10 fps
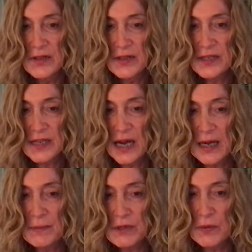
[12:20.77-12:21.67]
the
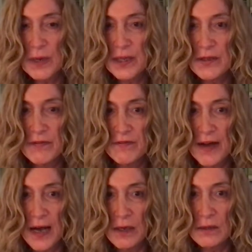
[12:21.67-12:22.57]
times when the
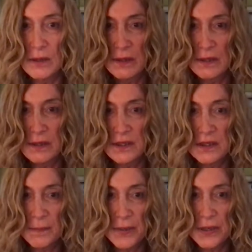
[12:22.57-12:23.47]
vowel r
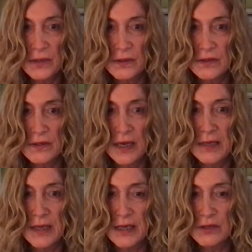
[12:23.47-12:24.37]
disappears
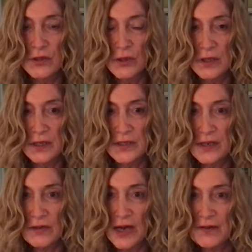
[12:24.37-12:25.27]
and then shortly
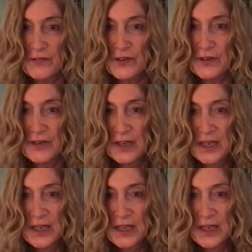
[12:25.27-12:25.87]
thereafter